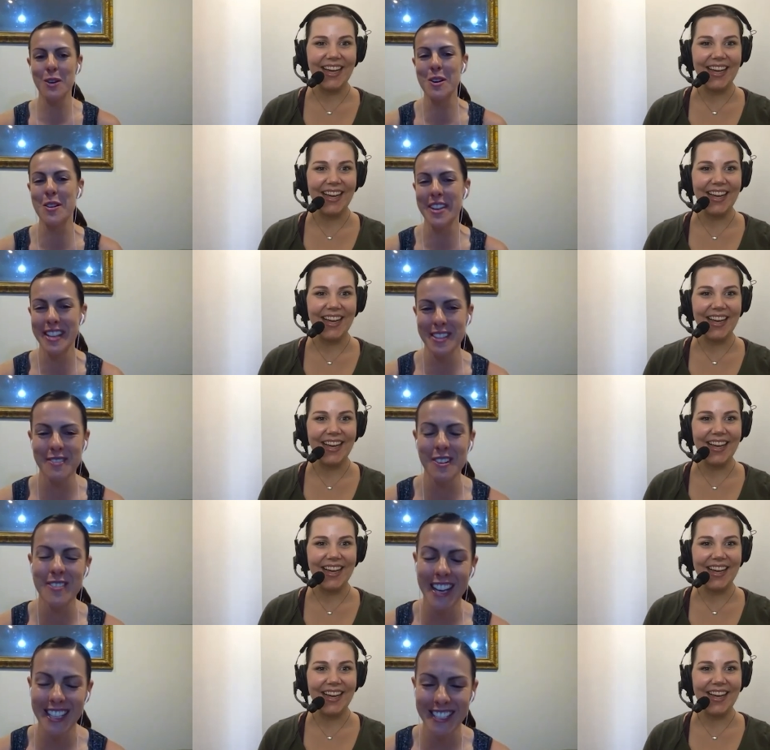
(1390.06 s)
Speaker 1: going at the
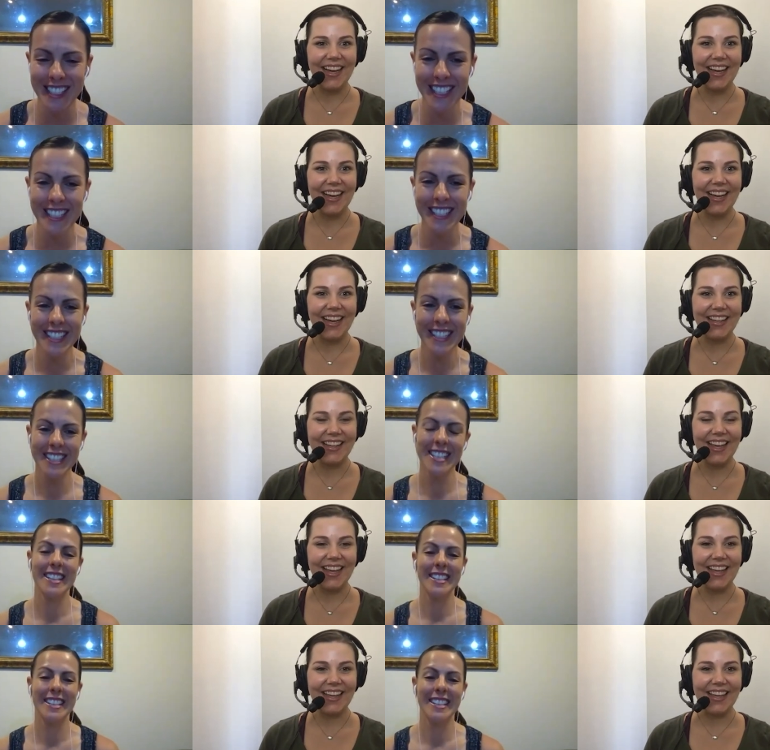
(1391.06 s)
moment, actually.
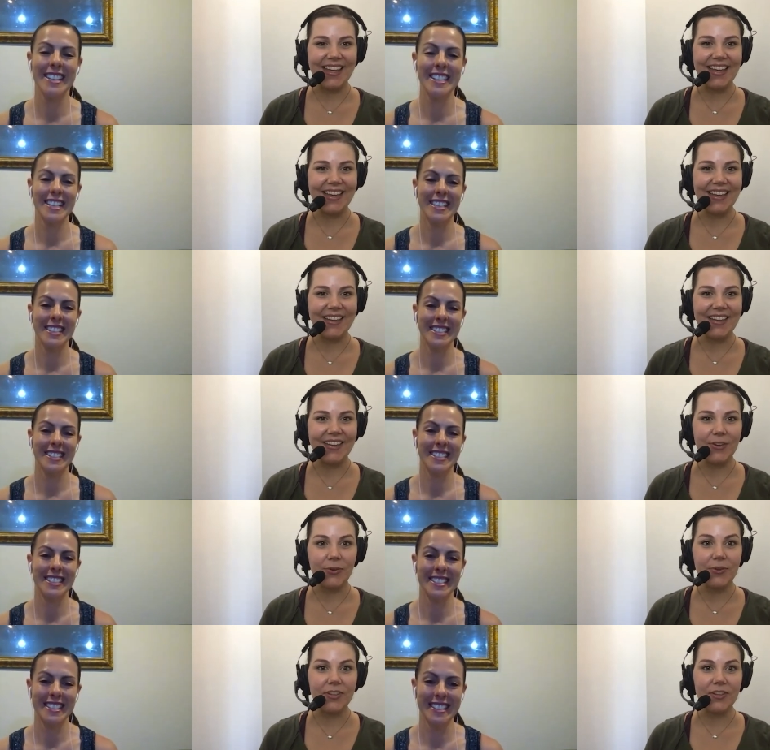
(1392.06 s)
Speaker 2: Yay.
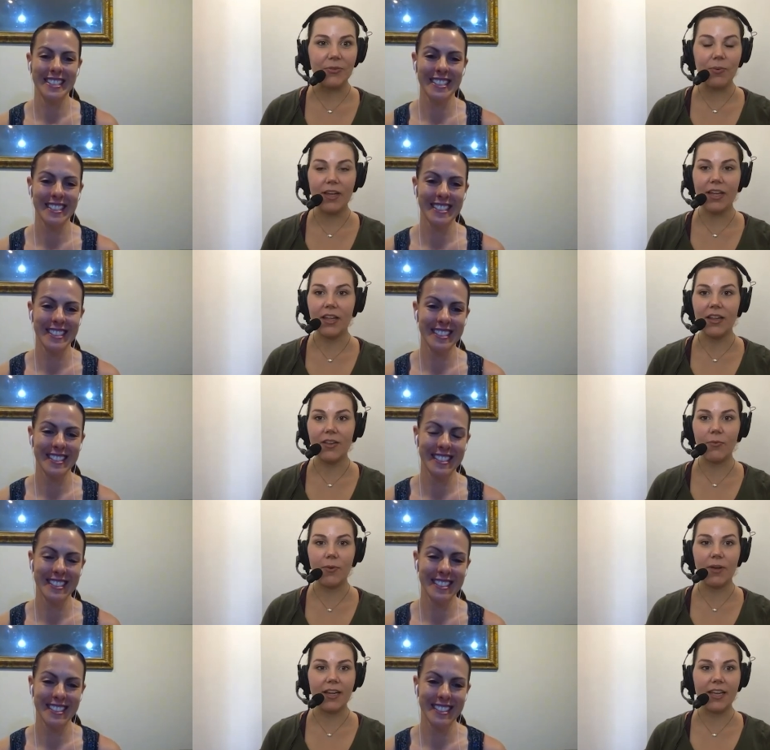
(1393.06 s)
Cool. Well,
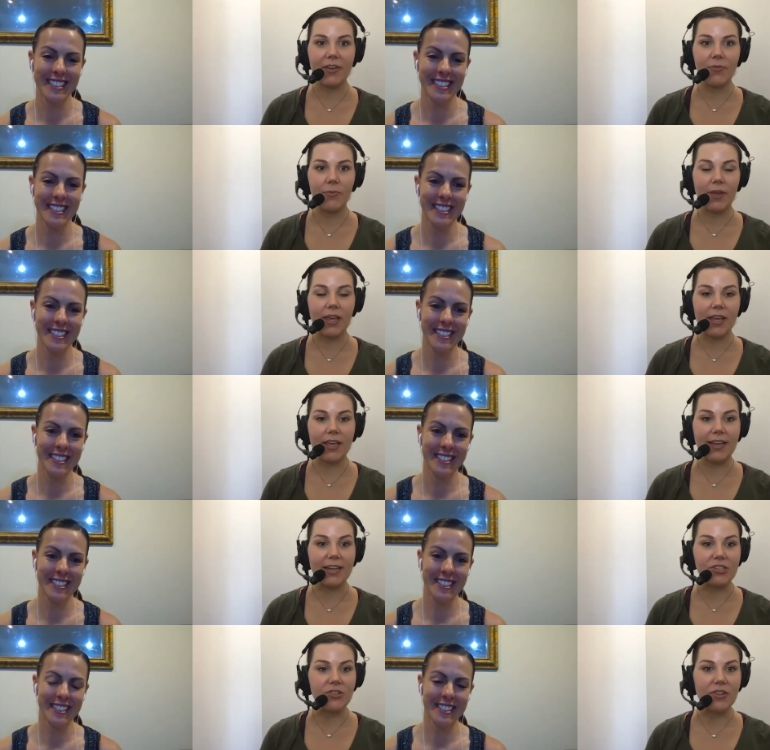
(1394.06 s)
where can we
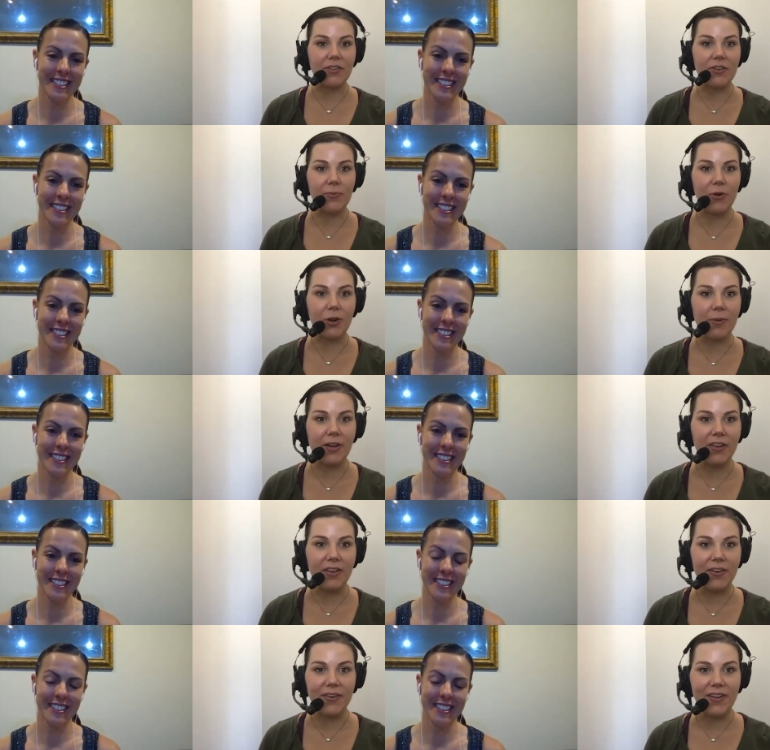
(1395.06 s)
connect with you, learn more about
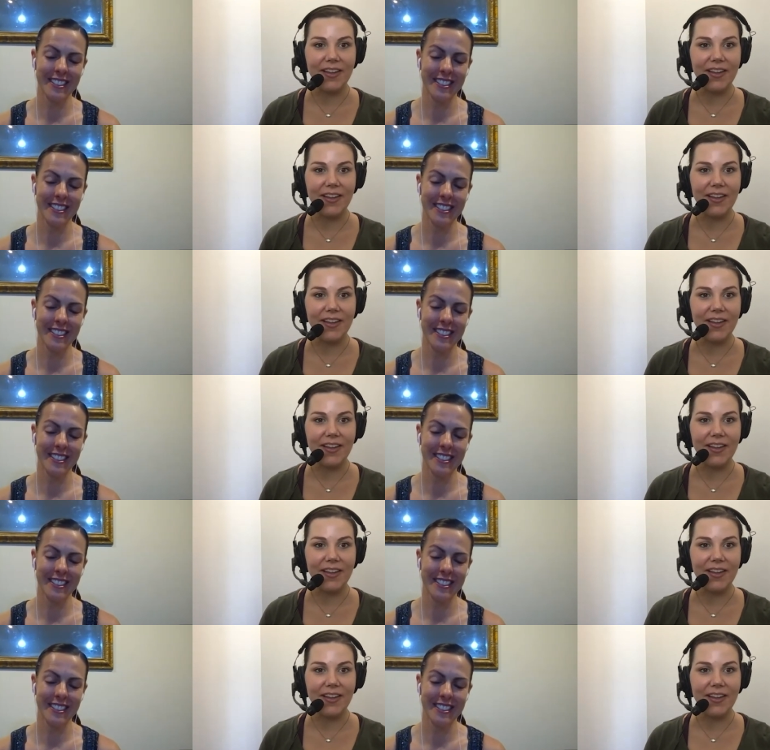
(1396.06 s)
you?